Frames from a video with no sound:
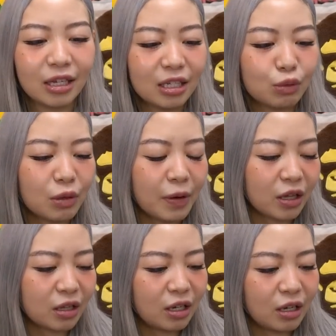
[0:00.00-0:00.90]
these were
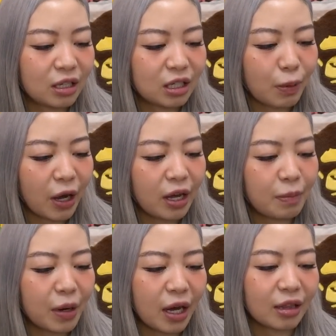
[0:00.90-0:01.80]
apparently
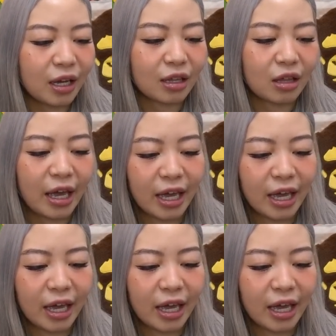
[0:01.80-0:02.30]
inspired by like the